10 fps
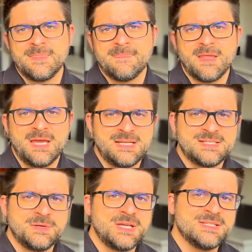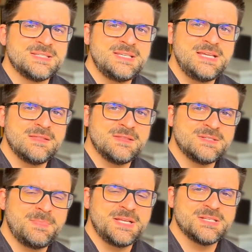And as you can see in this
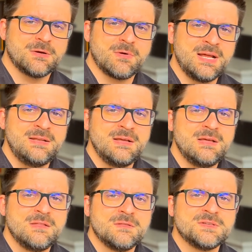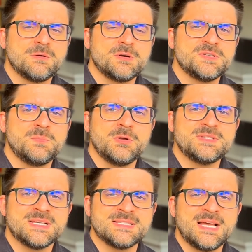picture, right, this corresponds
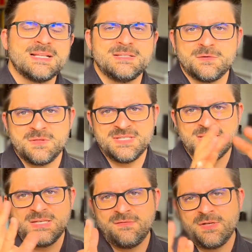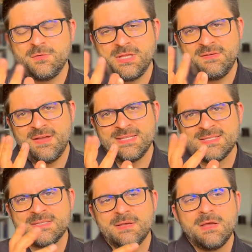exactly to these individual
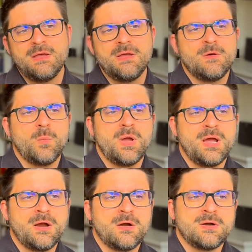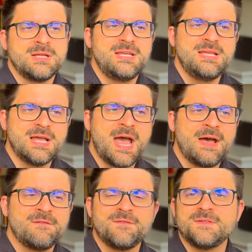events where
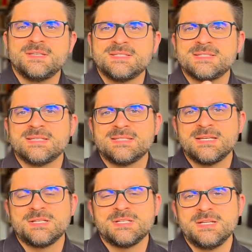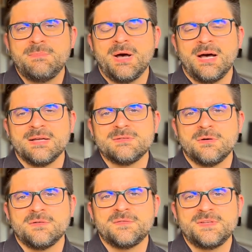F is essentially part
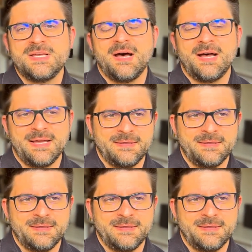of EI.